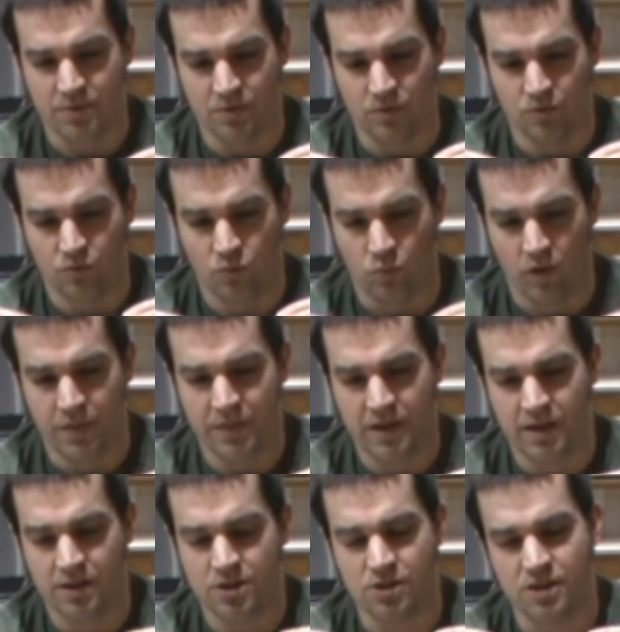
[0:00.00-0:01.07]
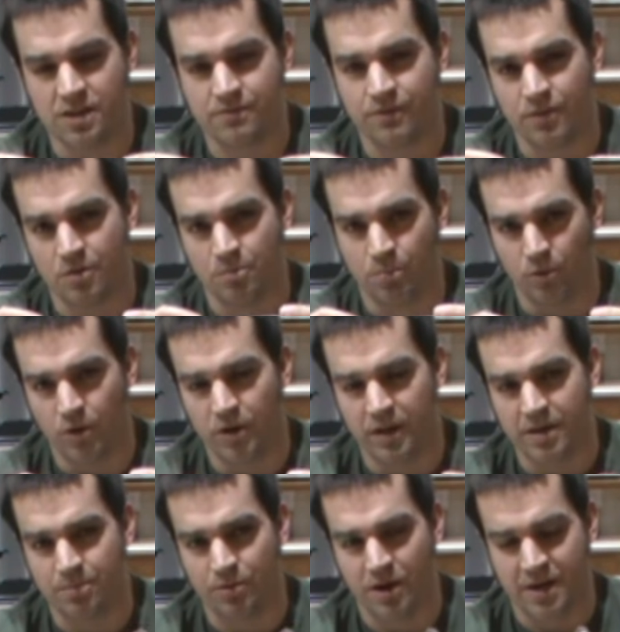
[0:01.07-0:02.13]
The uh, one thing you need for the
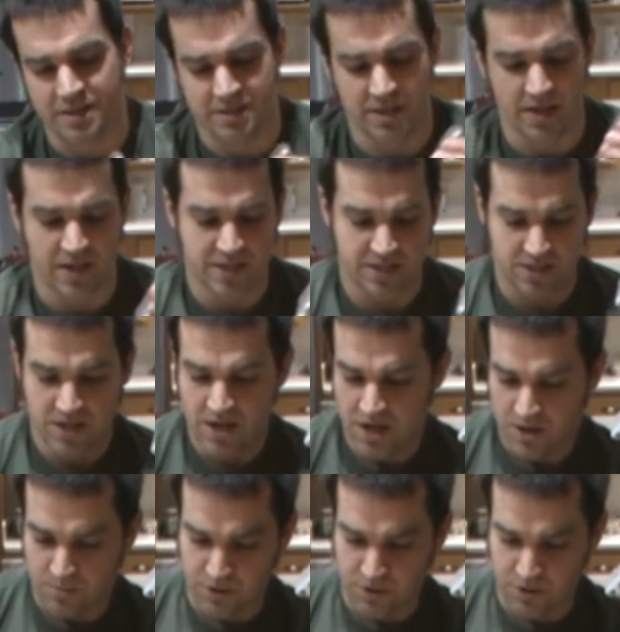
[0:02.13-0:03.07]
boiling process,